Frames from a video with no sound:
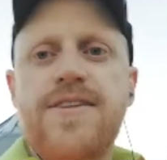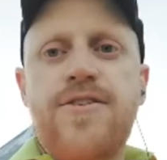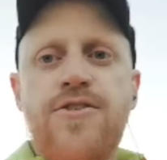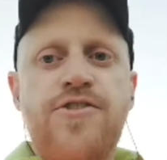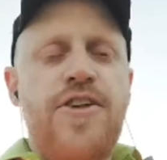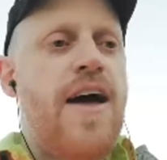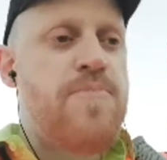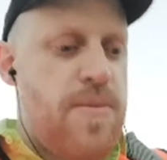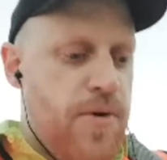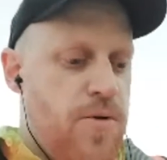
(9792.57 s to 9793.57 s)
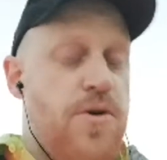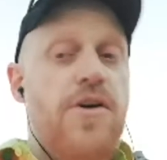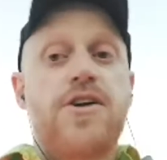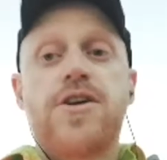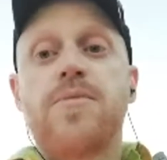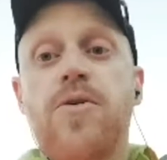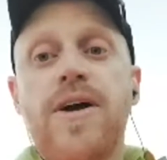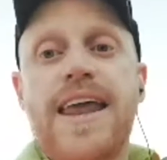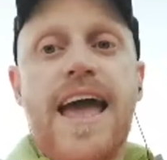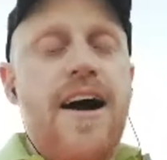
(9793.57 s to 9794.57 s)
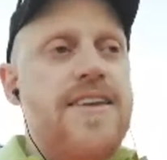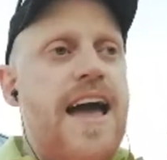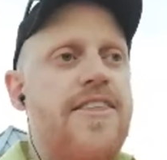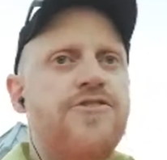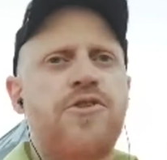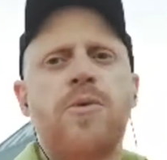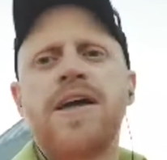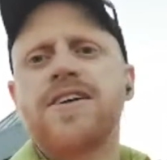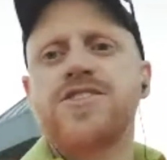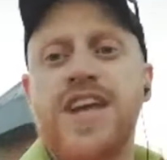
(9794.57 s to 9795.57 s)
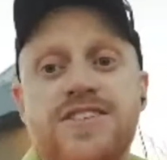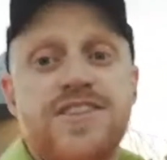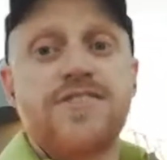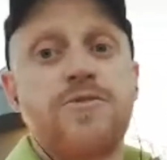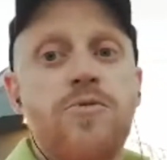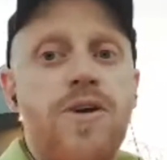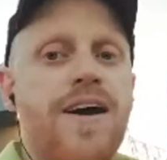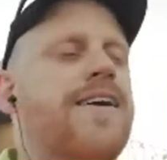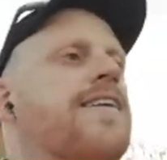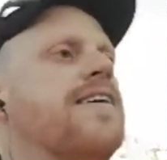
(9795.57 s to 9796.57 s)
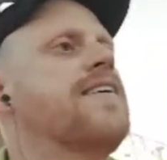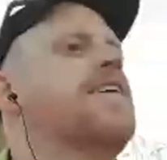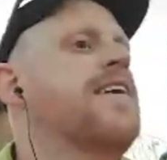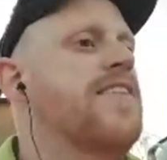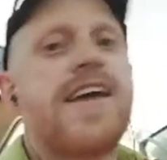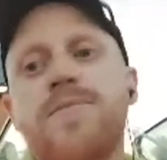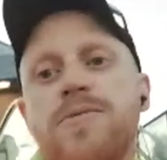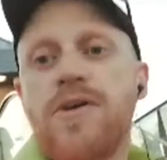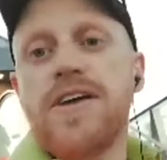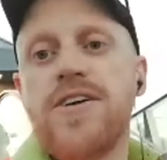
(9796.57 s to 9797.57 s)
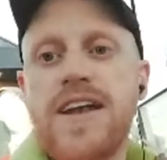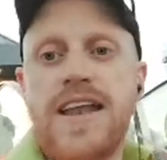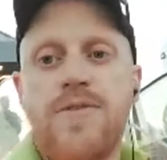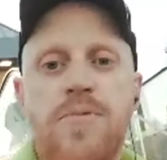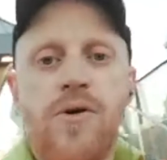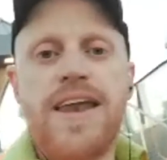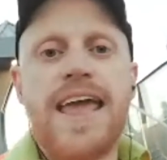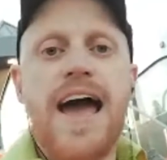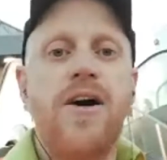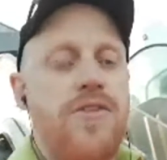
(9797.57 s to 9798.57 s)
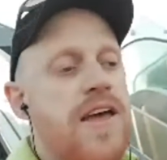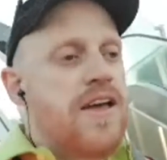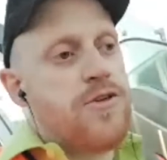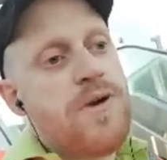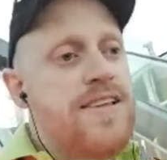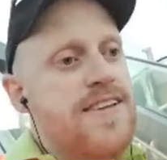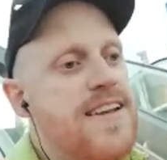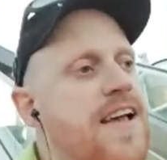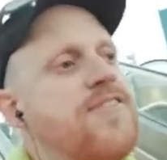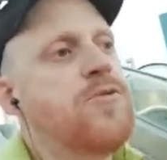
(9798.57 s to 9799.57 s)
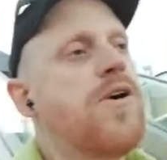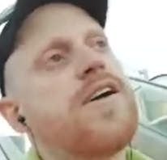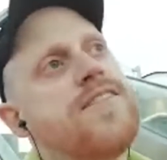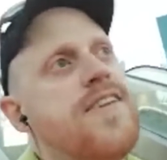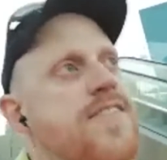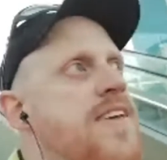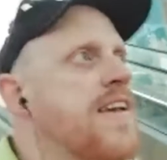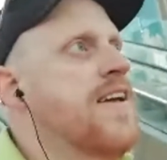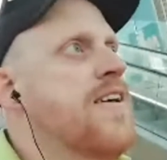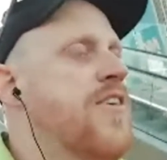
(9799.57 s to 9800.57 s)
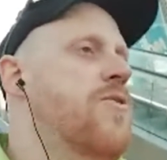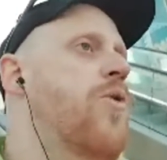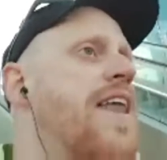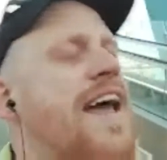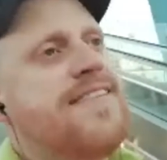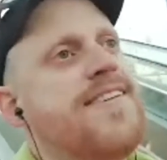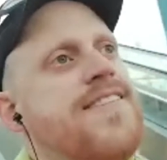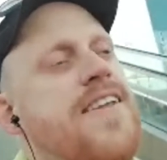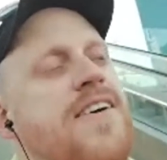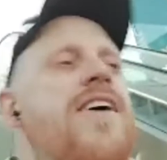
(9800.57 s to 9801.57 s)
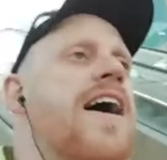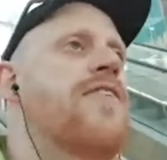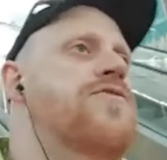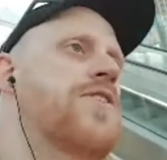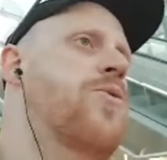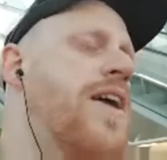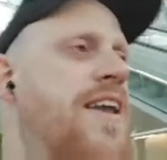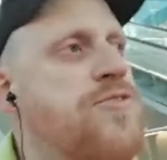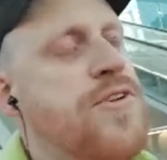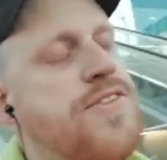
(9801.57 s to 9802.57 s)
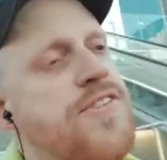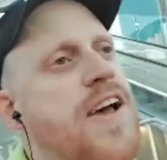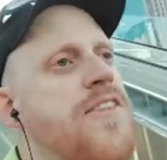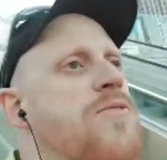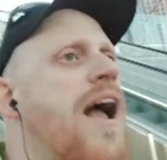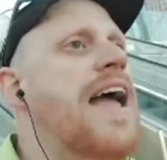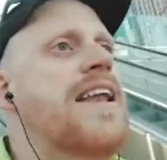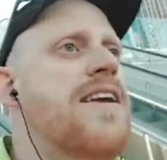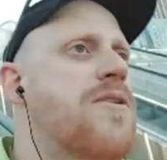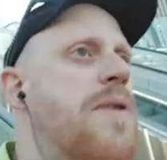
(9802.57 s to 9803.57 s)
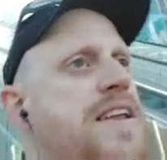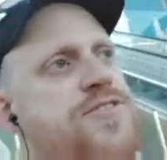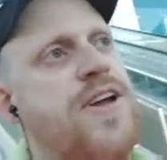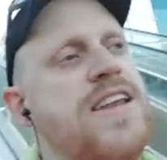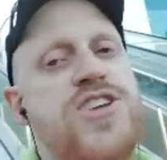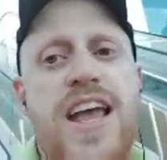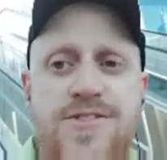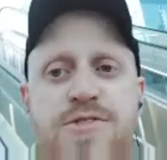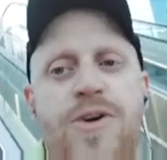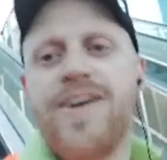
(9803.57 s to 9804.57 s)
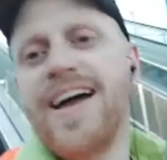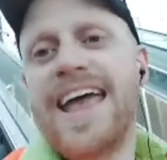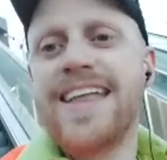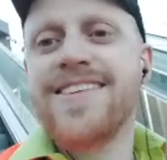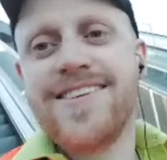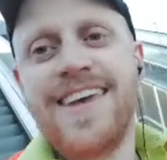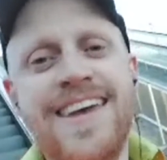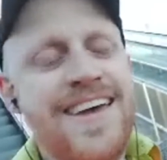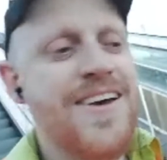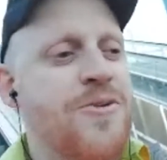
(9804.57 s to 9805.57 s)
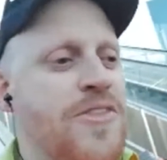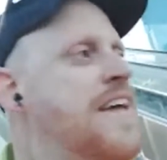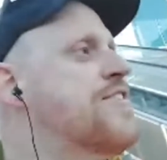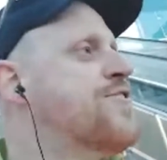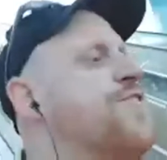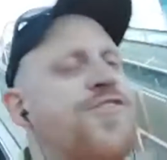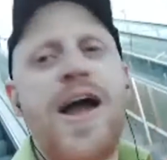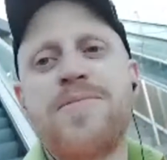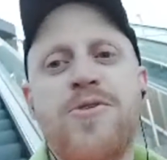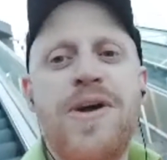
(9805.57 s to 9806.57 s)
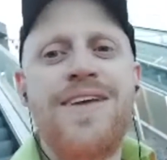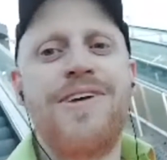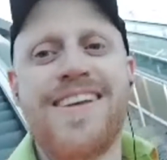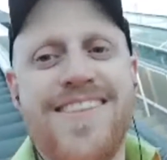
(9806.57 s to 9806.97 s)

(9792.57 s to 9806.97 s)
you still have people who are really good at pointing out, yeah, this freeway interchange doesn't work. They can be really good at even pointing out the reason it doesn't work is because the one exit's on the left and the one entrance is on the right and everybody's trying to change four lanes. Well, they just described a weaving